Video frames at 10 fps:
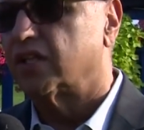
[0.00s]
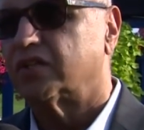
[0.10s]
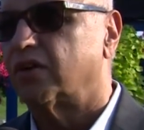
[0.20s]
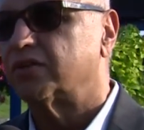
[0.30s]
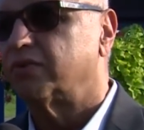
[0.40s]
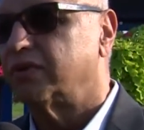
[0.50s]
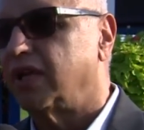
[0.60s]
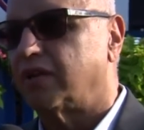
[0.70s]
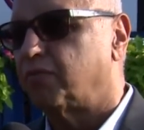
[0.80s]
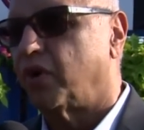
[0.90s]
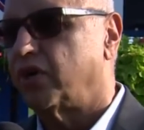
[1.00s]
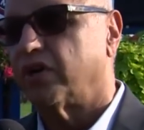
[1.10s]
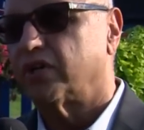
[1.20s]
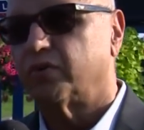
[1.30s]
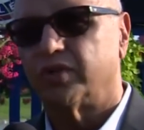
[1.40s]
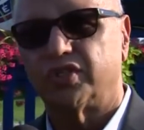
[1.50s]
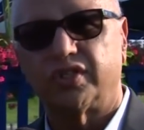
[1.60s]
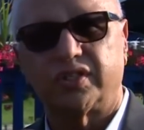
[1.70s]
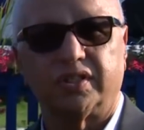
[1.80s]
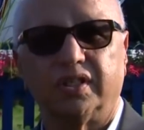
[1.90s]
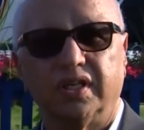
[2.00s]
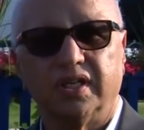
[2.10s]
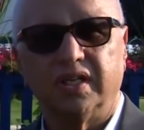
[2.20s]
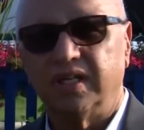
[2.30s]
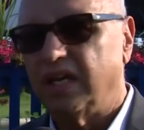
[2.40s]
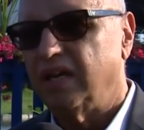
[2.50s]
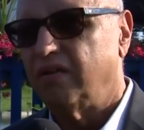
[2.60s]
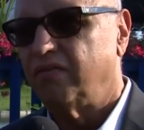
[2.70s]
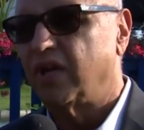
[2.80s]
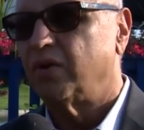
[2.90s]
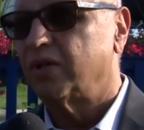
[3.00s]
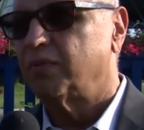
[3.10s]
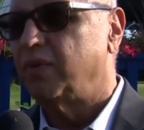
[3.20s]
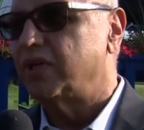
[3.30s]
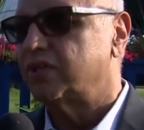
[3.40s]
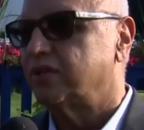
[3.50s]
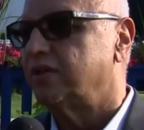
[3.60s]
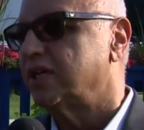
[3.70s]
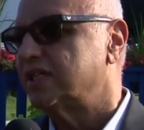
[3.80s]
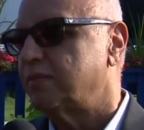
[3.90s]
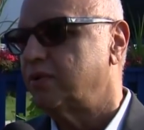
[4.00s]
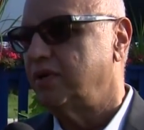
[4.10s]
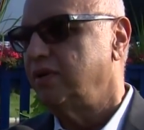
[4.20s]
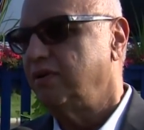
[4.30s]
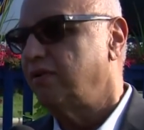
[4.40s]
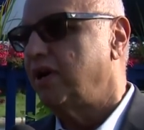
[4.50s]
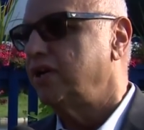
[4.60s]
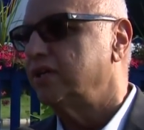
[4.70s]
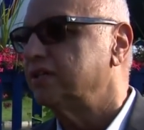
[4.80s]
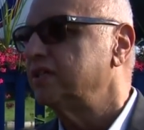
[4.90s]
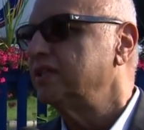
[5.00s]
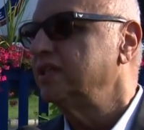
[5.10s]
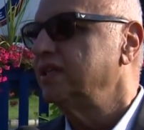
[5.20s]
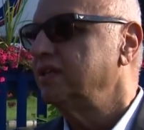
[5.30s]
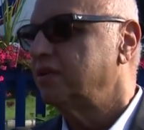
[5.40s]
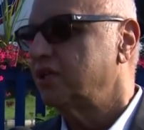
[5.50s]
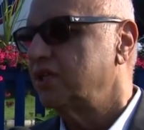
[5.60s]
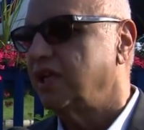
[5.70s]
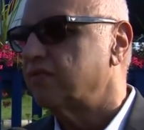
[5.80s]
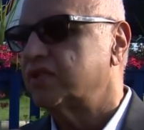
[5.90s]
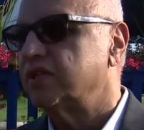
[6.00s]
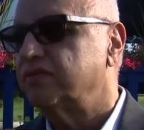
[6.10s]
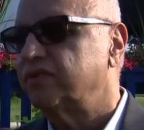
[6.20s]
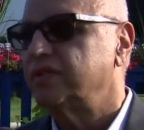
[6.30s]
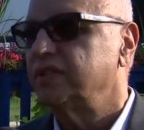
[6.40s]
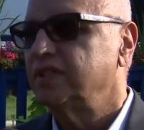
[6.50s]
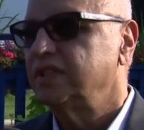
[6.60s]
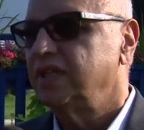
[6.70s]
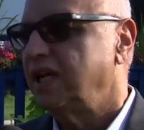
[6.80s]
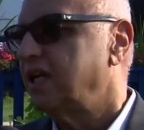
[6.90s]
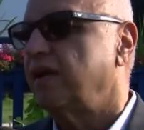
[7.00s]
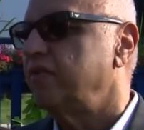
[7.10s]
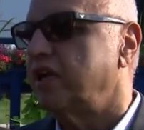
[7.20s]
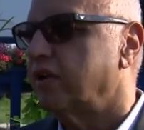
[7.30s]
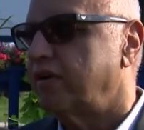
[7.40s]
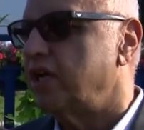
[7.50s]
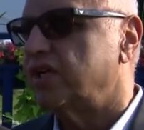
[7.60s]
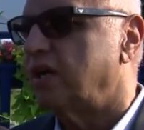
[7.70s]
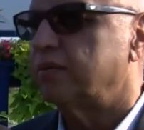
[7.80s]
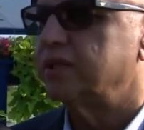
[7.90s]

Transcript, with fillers: this horse. We had pointed her towards this, and we had no other place to go except run here because she loves turf. And yeah. Kevin did a great job.